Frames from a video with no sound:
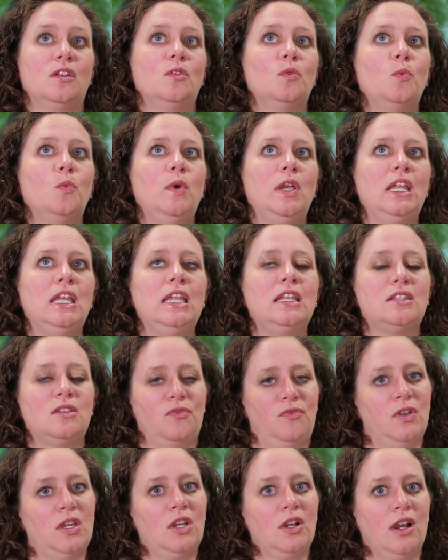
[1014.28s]
We need to
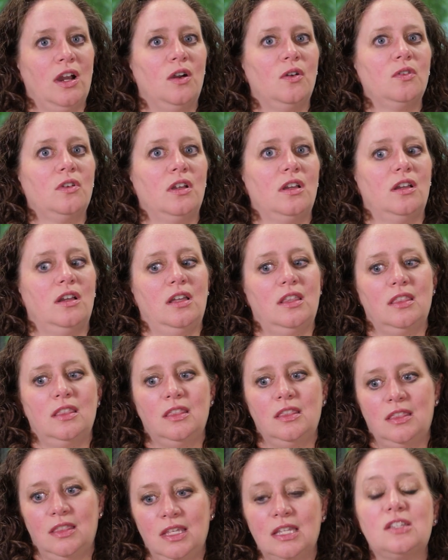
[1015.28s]
figure out
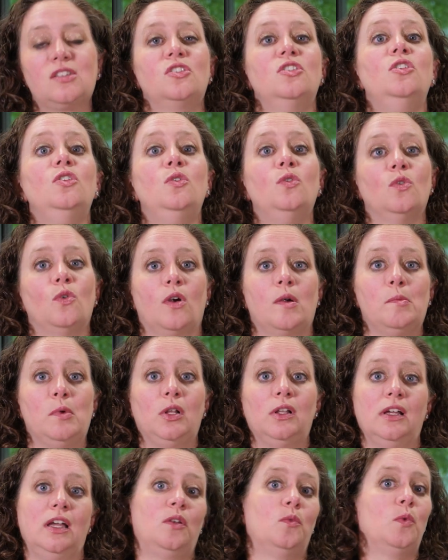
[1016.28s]
this new
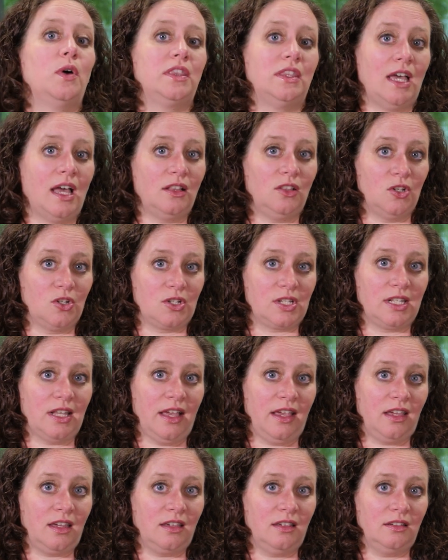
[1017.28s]
normal and what that looks
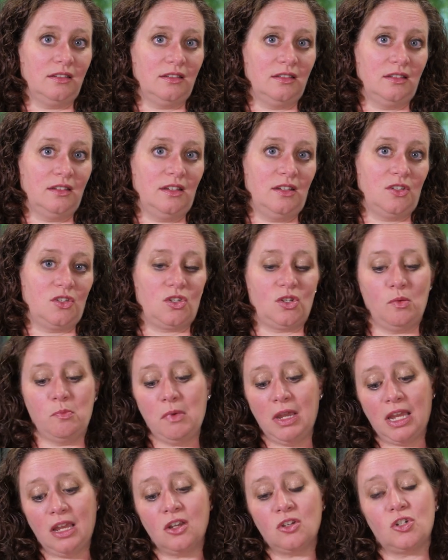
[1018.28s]
like. So
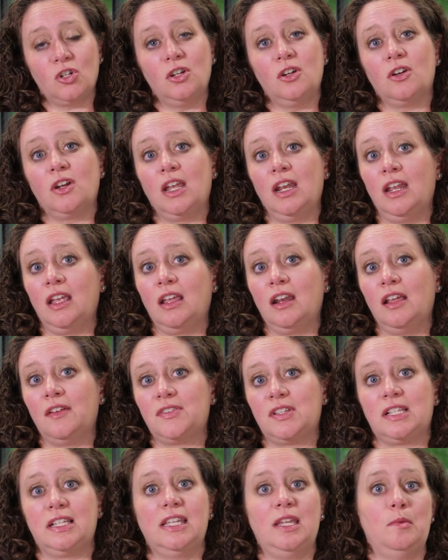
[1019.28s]
making sure you're getting
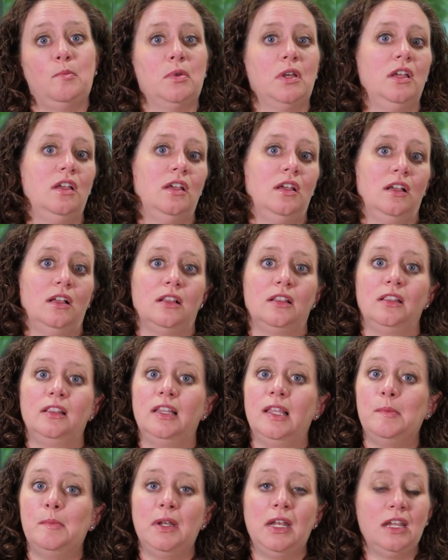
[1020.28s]
enough sleep,
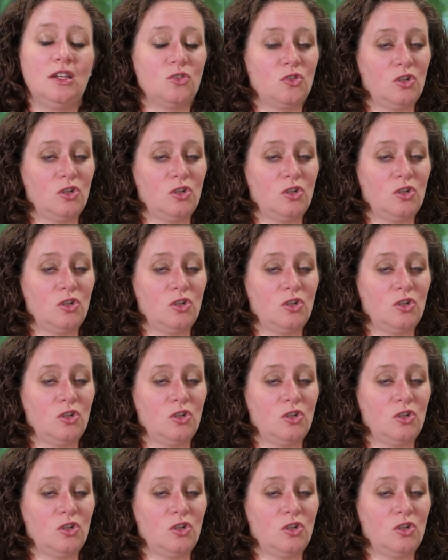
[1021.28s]
limiting